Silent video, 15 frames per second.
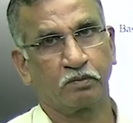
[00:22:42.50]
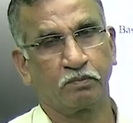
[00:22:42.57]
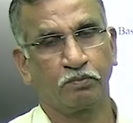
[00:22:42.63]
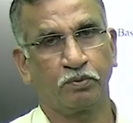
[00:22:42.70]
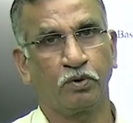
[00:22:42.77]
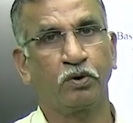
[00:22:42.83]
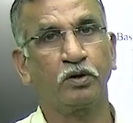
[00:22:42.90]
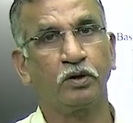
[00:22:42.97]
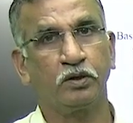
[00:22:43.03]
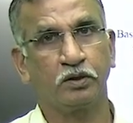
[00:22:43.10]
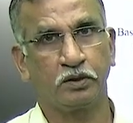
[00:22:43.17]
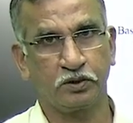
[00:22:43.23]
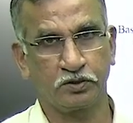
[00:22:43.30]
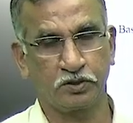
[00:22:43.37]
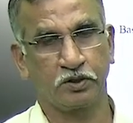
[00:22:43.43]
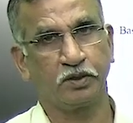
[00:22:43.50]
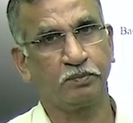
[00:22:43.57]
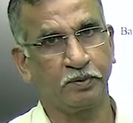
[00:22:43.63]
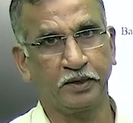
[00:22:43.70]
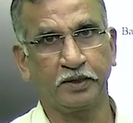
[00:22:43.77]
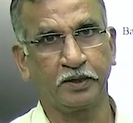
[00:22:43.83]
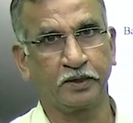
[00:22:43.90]
for decision
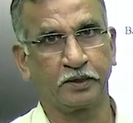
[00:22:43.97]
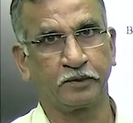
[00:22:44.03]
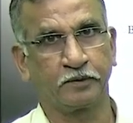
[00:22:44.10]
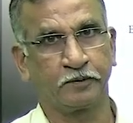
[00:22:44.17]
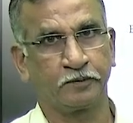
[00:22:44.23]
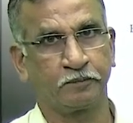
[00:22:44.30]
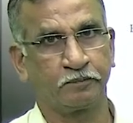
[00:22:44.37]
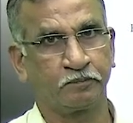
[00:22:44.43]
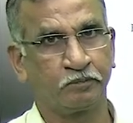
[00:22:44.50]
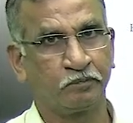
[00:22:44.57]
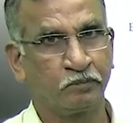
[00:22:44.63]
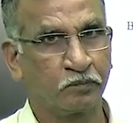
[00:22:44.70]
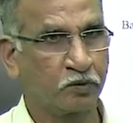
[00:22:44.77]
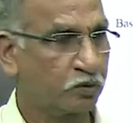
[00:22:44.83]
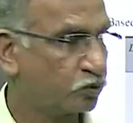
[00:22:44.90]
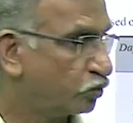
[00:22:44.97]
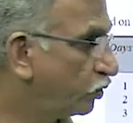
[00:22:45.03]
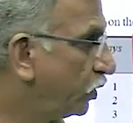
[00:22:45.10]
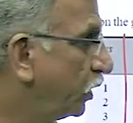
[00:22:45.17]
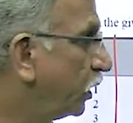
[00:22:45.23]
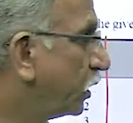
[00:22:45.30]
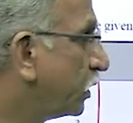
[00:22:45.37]
making. So
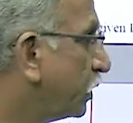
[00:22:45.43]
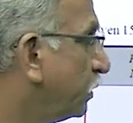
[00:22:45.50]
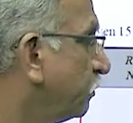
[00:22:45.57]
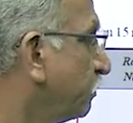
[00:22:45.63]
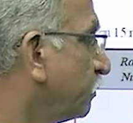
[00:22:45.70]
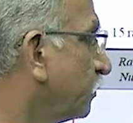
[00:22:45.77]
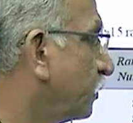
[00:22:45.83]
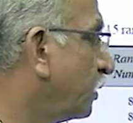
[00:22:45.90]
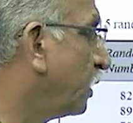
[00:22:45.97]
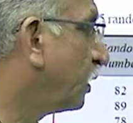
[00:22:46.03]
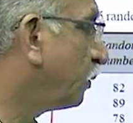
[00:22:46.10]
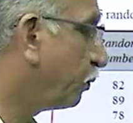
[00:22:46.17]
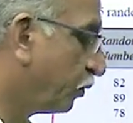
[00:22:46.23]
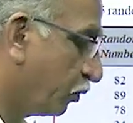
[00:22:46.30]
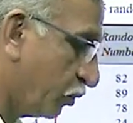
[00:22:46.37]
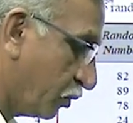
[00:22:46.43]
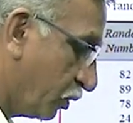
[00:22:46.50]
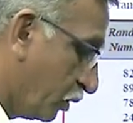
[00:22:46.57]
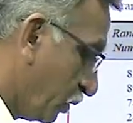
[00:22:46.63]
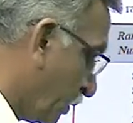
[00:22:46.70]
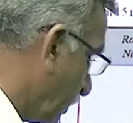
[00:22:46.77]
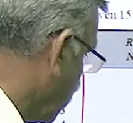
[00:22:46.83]
here, therefore,